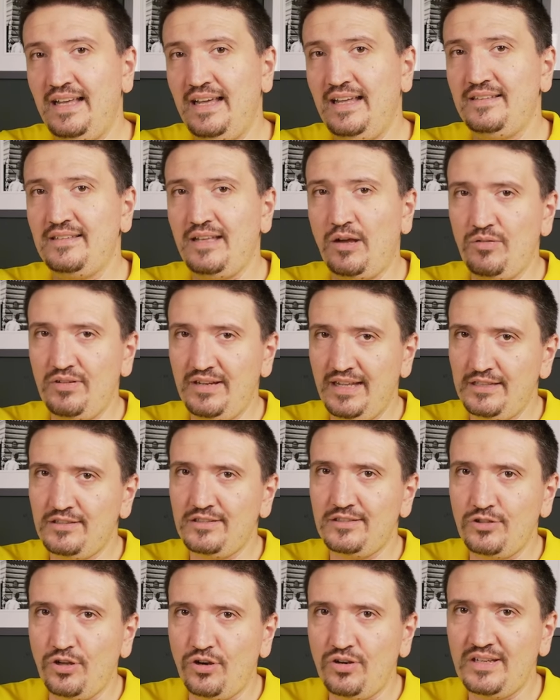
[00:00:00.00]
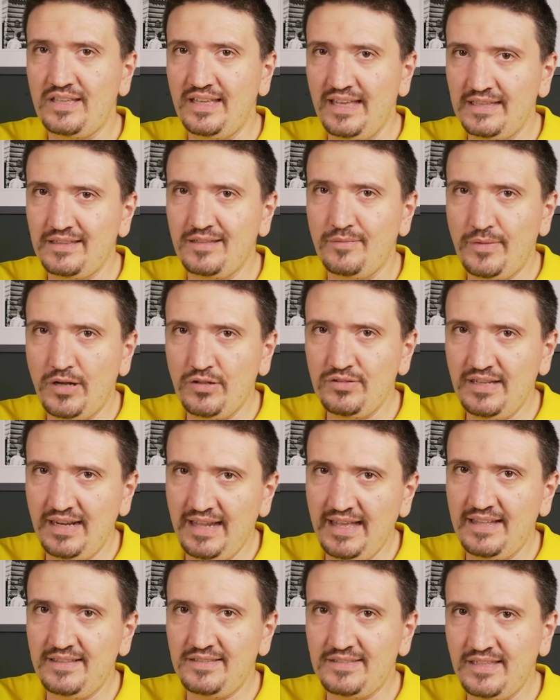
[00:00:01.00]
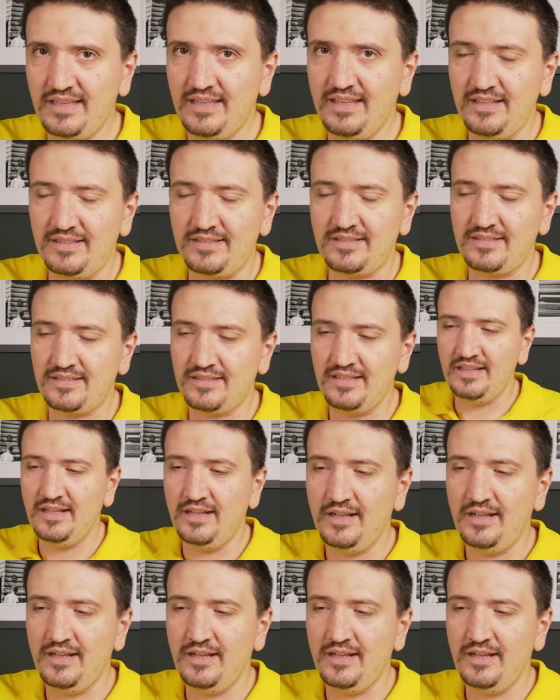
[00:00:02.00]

And I will not talk yet about the lenses.